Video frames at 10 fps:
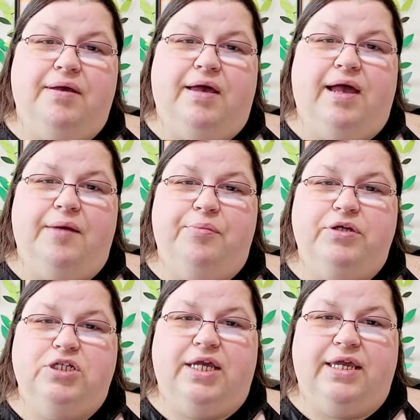I
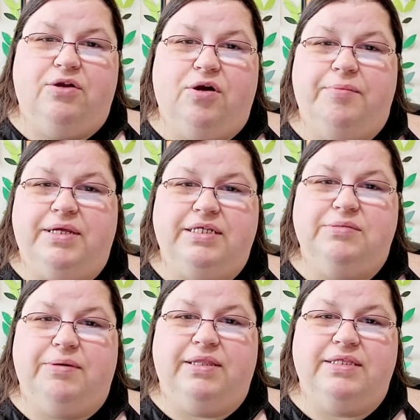appreciate you coming and
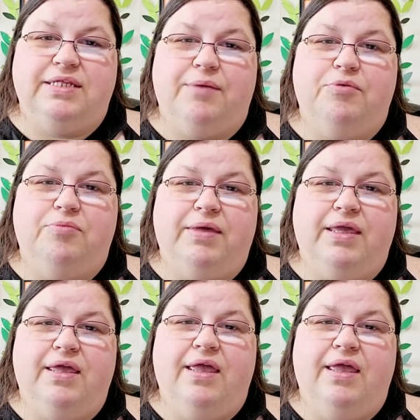spending this time with me,